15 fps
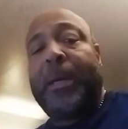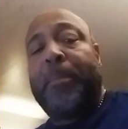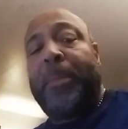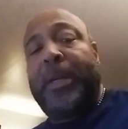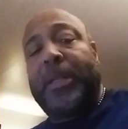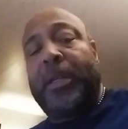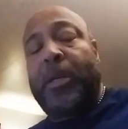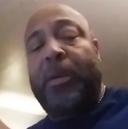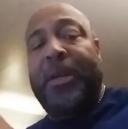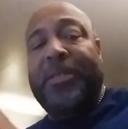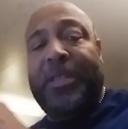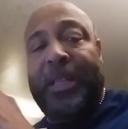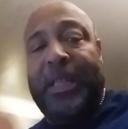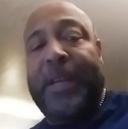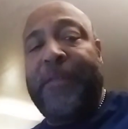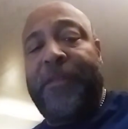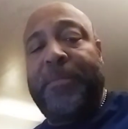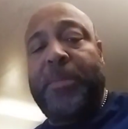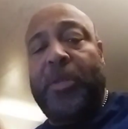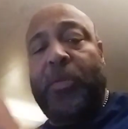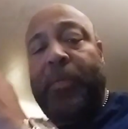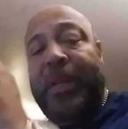But you know, there's a
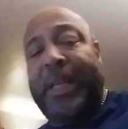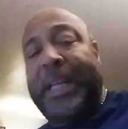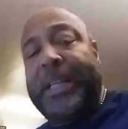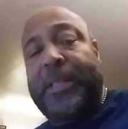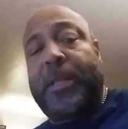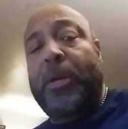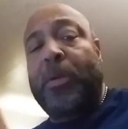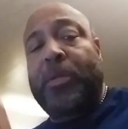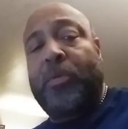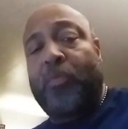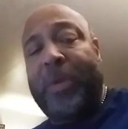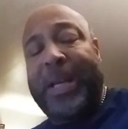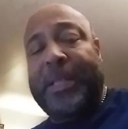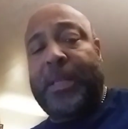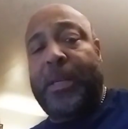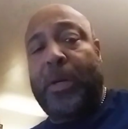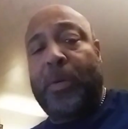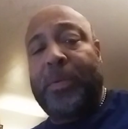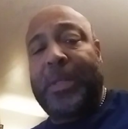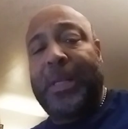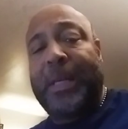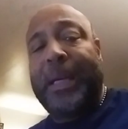difference between East Coast and West
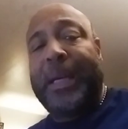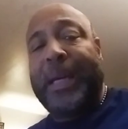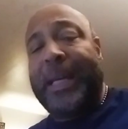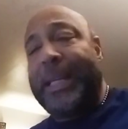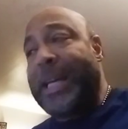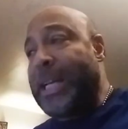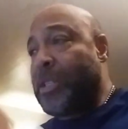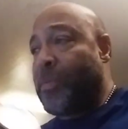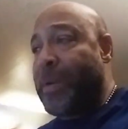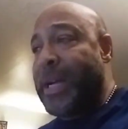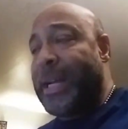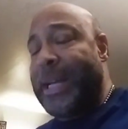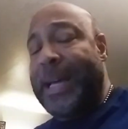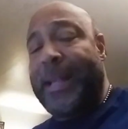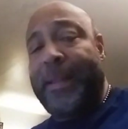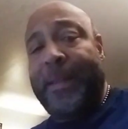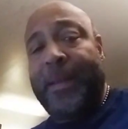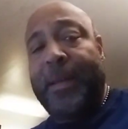Coast, and that's why I got